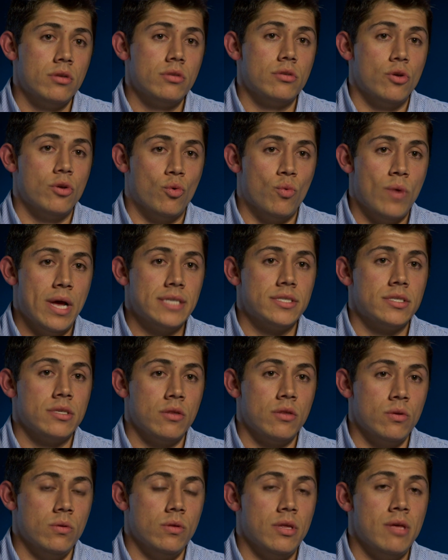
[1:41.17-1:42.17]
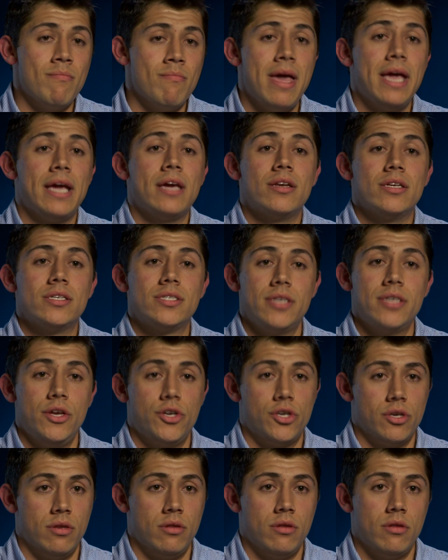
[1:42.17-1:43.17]
to resolutely make a
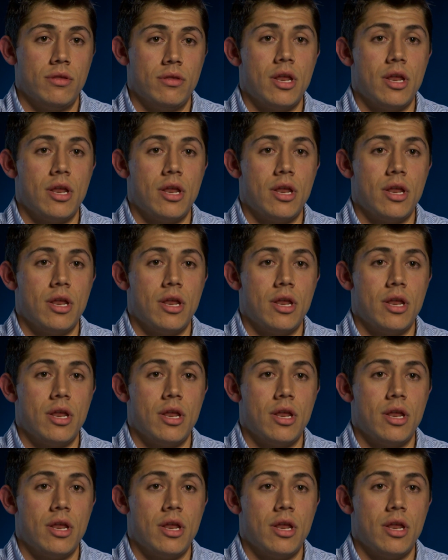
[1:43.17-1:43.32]
decision